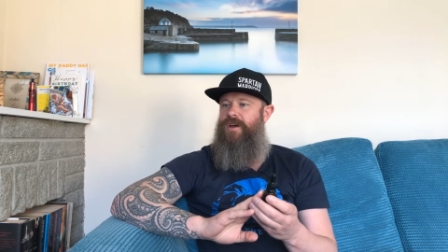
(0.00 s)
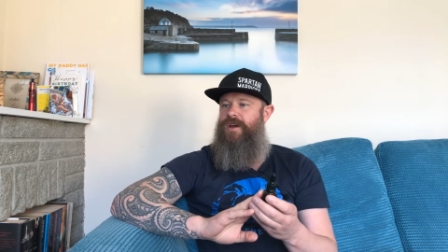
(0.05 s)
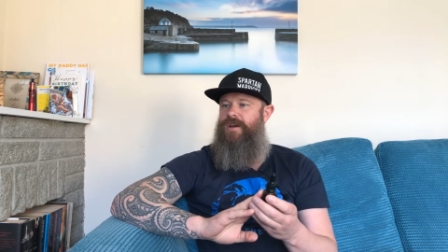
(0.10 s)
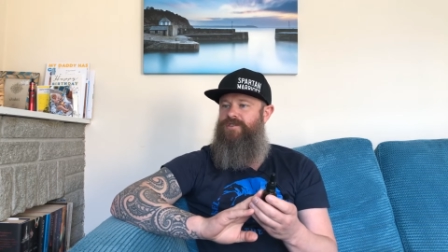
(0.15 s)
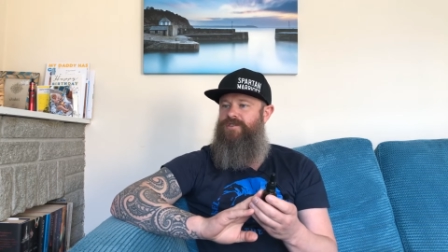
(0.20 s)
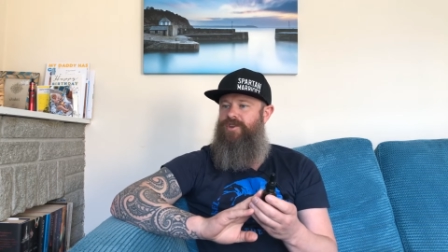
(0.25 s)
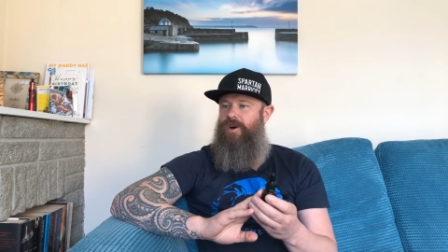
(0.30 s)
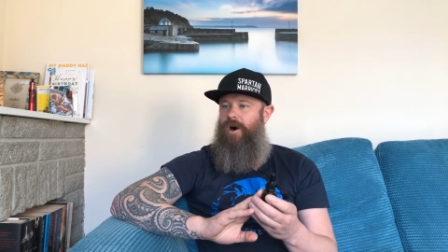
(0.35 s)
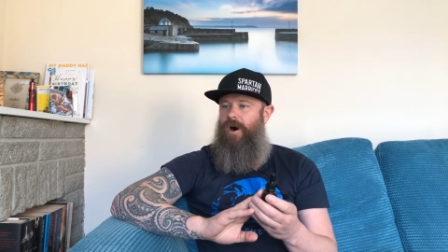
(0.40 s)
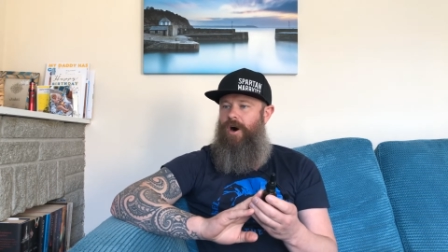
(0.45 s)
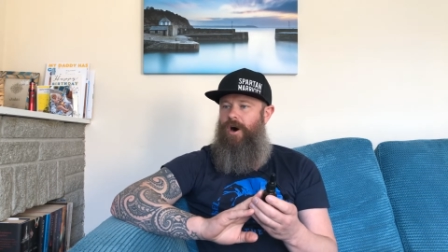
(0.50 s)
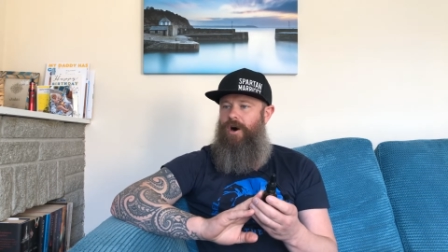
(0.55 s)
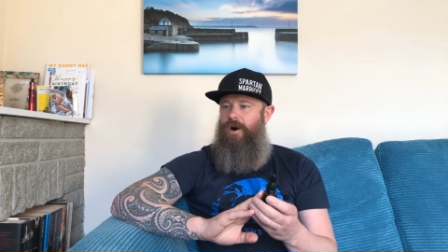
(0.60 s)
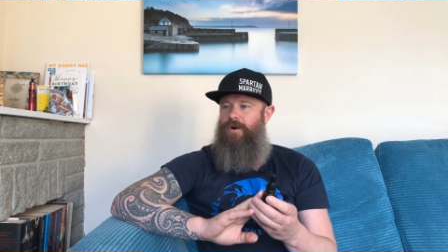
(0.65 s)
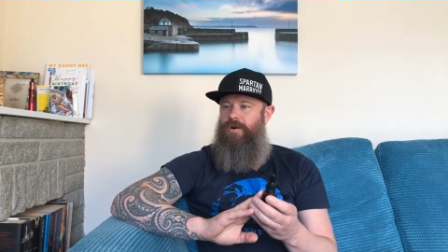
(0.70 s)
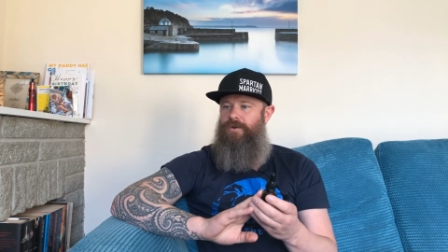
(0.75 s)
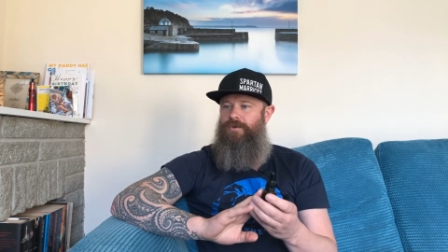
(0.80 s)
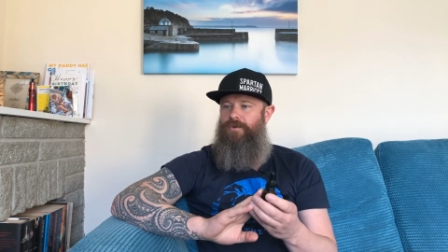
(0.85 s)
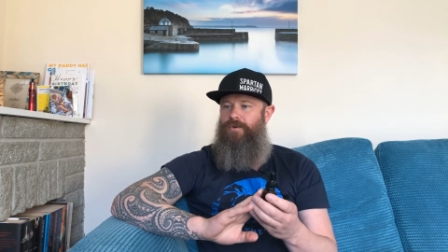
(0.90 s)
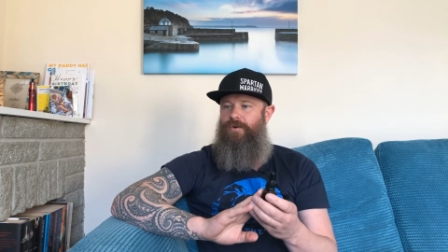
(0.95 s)
it's got
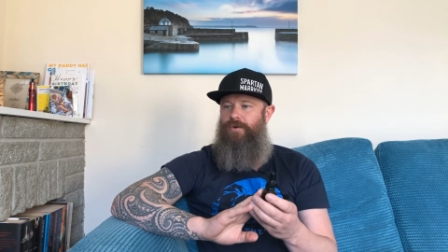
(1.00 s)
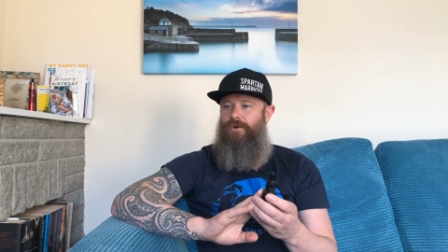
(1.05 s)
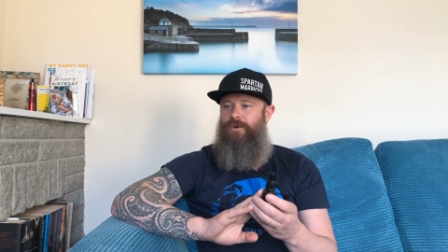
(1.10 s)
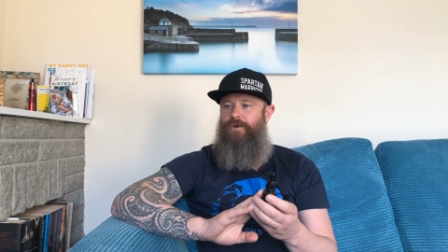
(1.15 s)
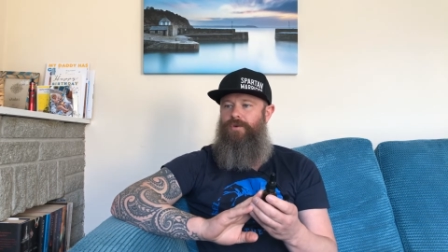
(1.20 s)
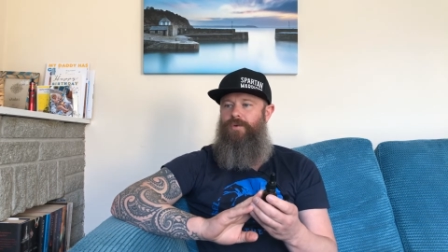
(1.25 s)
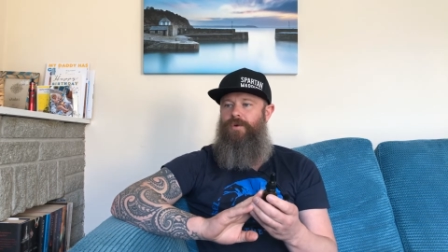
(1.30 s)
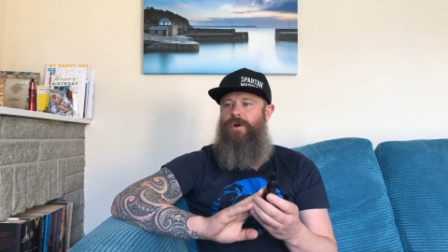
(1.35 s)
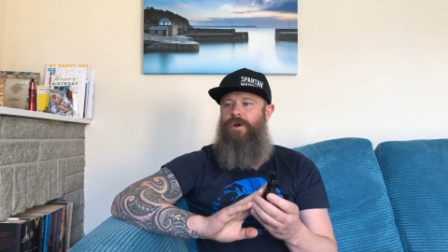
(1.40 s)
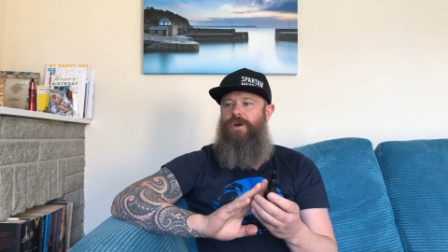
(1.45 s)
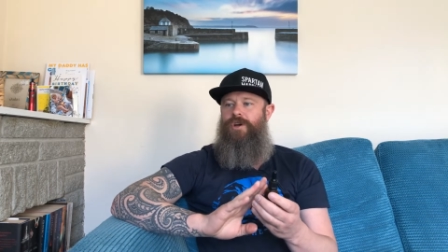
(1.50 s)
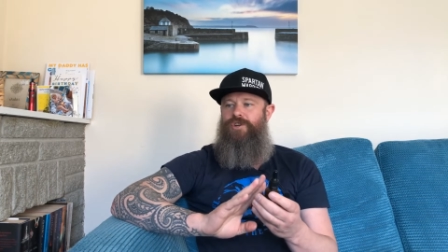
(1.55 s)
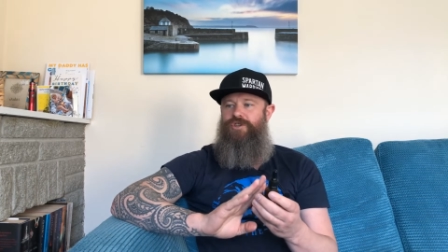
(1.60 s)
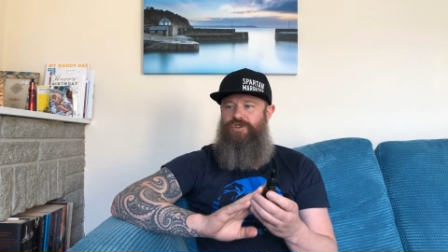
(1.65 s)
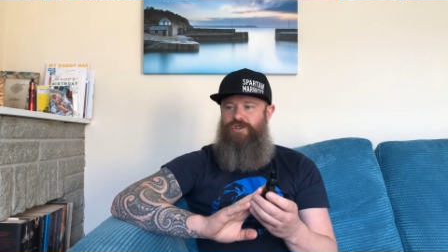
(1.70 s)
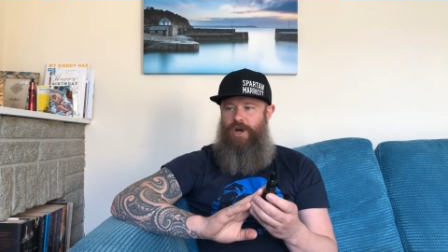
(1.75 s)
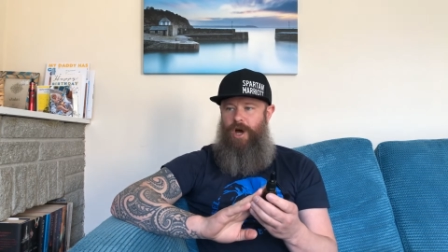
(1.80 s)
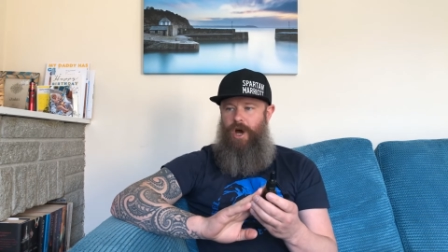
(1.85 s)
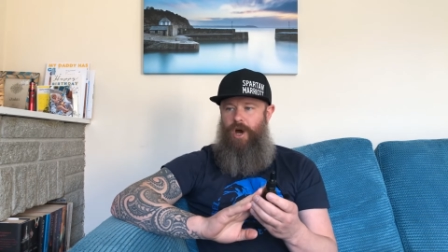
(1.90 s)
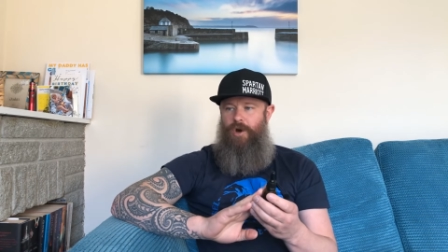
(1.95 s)
argan oil,
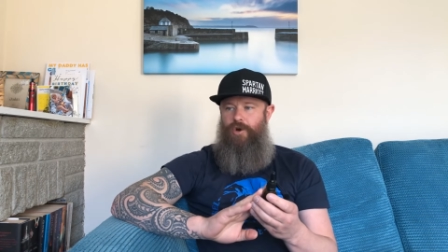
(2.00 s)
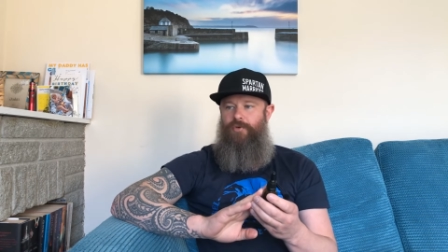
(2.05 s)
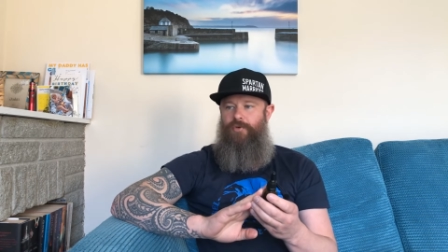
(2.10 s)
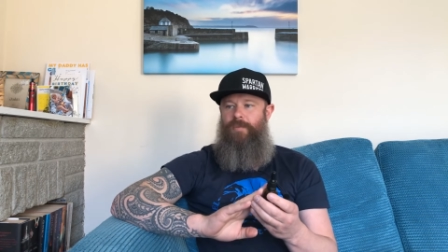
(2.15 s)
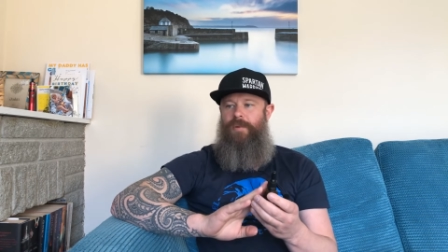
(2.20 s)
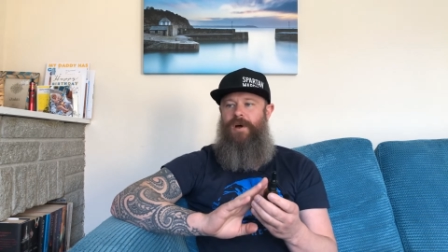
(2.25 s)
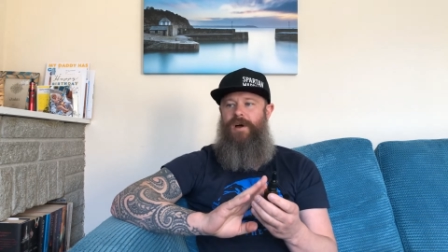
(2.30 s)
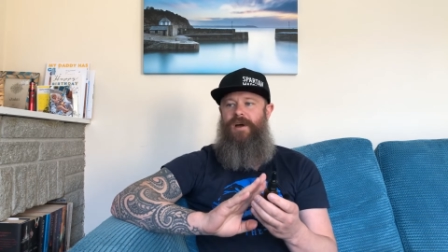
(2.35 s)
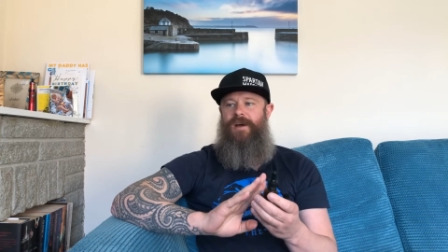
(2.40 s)
jojoba,